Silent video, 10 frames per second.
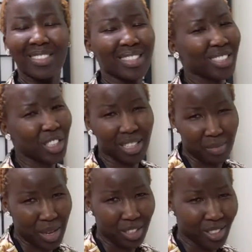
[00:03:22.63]
such an
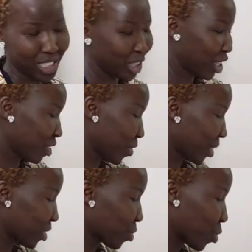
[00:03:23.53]
amazing look
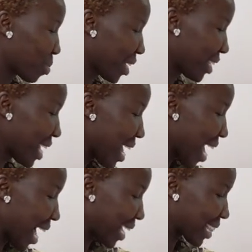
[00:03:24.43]
for this woman.
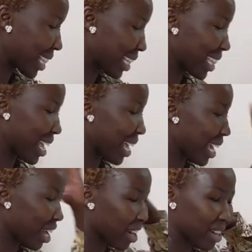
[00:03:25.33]
I think the
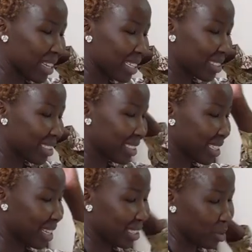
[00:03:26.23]
hair is
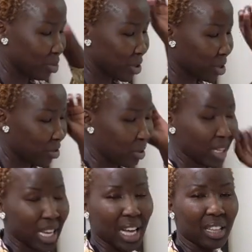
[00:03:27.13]
done
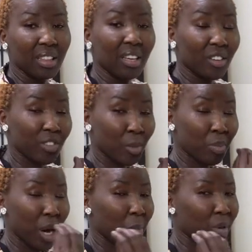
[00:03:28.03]
beautifully. I love the
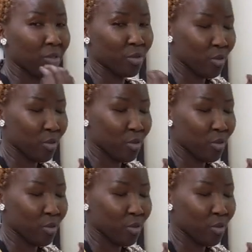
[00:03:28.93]
pop of